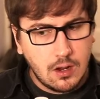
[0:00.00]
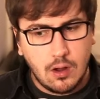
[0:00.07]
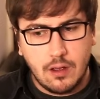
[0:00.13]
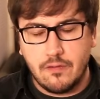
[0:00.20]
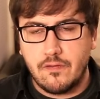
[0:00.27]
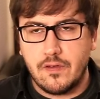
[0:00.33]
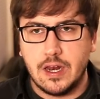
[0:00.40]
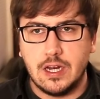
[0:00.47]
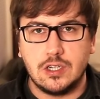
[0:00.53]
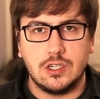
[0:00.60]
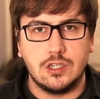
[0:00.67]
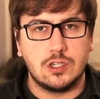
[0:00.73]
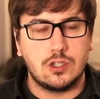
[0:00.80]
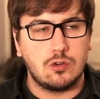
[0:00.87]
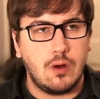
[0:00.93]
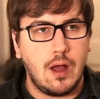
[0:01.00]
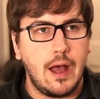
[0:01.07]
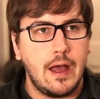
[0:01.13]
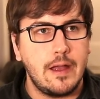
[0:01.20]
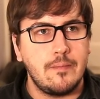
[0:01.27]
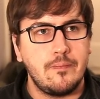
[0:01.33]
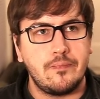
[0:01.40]
It finishes
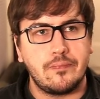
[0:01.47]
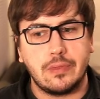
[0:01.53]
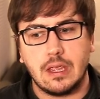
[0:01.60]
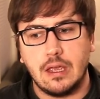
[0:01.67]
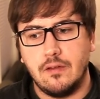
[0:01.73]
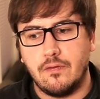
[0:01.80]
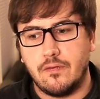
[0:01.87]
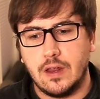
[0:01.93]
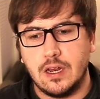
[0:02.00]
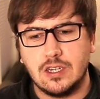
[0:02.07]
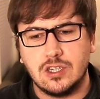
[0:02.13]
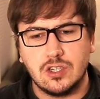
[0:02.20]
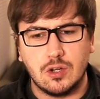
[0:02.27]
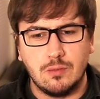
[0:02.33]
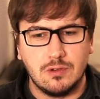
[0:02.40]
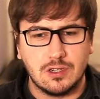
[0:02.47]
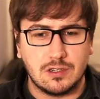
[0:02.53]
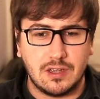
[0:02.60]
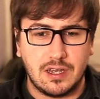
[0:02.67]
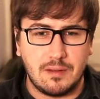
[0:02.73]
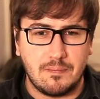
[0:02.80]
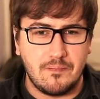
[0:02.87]
dry it finishes
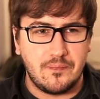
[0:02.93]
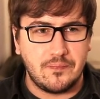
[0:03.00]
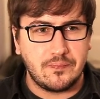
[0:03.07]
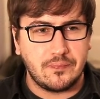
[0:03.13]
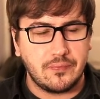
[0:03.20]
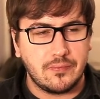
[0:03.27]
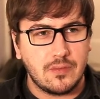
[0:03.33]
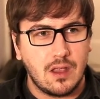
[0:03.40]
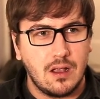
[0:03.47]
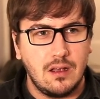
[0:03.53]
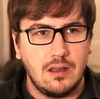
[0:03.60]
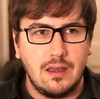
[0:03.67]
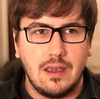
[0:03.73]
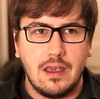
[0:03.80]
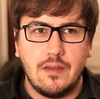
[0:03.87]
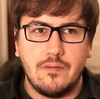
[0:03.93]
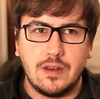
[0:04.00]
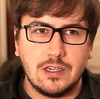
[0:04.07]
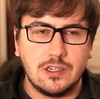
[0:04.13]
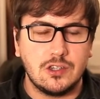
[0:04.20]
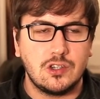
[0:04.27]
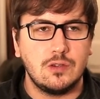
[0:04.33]
almost like
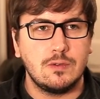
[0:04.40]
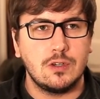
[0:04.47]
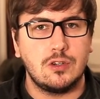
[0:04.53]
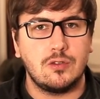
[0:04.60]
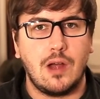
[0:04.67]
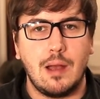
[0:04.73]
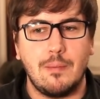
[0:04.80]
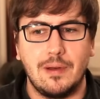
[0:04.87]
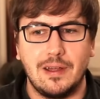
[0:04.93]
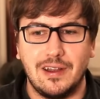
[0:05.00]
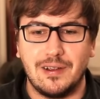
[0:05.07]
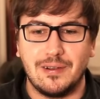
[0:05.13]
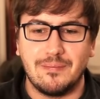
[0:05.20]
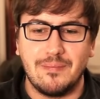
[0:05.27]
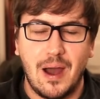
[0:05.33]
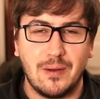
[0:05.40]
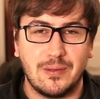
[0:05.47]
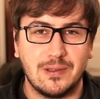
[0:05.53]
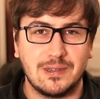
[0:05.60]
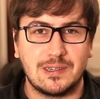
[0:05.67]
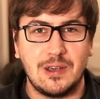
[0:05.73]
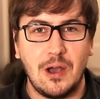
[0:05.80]
finishes super dry, but your mouth
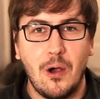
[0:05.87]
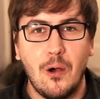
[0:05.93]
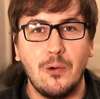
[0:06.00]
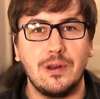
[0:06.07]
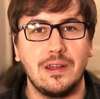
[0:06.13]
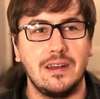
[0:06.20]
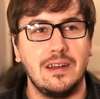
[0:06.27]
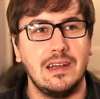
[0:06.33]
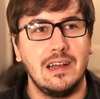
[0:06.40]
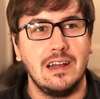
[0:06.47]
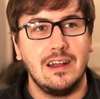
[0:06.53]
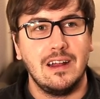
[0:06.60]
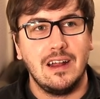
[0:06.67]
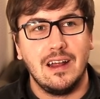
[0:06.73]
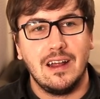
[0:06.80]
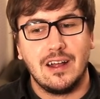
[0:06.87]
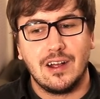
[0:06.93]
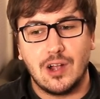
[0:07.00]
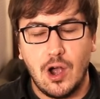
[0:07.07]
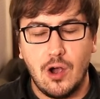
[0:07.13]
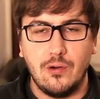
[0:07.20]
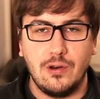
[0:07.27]
is coated
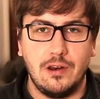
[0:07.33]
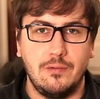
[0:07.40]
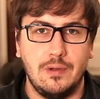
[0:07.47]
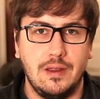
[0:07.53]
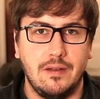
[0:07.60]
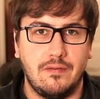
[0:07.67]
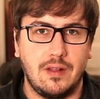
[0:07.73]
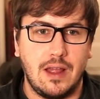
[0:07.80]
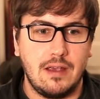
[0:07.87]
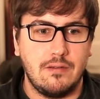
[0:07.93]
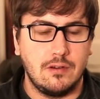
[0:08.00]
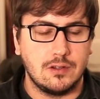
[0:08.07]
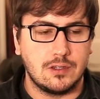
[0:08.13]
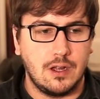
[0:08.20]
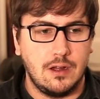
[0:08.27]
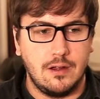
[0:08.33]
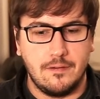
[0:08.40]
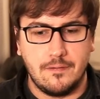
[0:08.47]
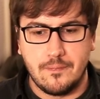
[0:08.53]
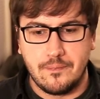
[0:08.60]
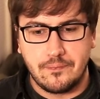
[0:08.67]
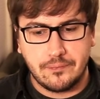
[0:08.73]
coated with the flavors
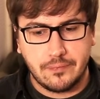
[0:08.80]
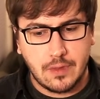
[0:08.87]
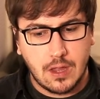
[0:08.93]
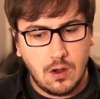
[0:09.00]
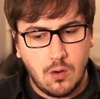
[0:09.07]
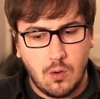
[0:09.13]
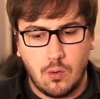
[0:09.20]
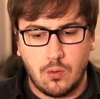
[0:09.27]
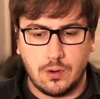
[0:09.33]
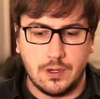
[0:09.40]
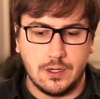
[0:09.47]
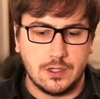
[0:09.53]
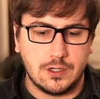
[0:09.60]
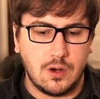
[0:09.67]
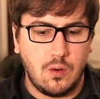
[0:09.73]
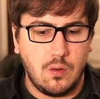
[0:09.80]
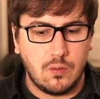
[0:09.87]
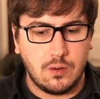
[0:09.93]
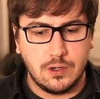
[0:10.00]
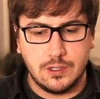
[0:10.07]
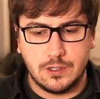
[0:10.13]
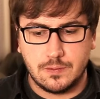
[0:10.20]
of orange,
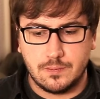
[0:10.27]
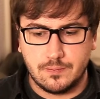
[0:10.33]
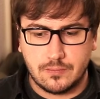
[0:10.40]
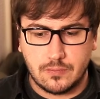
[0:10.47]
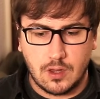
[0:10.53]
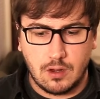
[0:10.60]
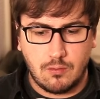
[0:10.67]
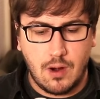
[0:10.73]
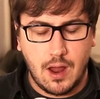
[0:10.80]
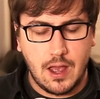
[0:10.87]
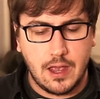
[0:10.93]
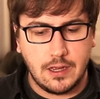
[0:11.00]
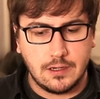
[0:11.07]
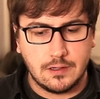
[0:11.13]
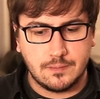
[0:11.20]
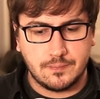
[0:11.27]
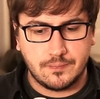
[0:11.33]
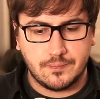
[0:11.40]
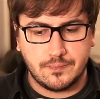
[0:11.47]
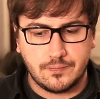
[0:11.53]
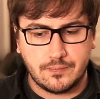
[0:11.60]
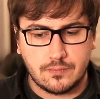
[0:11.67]
orange rind,
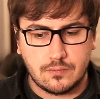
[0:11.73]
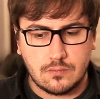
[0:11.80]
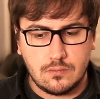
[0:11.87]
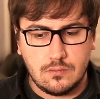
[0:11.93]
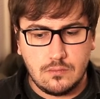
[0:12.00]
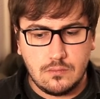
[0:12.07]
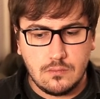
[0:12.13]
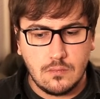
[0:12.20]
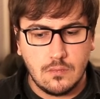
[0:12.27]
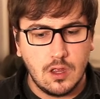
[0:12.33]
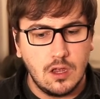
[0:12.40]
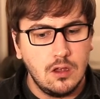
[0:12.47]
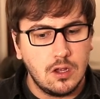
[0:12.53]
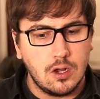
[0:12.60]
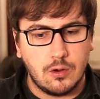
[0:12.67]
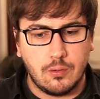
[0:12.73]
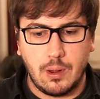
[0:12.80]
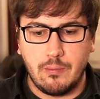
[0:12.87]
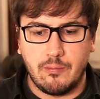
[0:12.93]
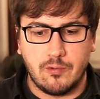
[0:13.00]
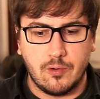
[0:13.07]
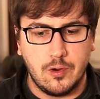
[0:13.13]

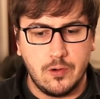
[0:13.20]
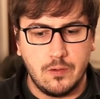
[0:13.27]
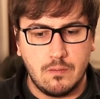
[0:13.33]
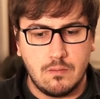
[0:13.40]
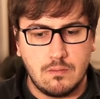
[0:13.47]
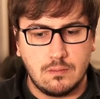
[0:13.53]
grapefruit.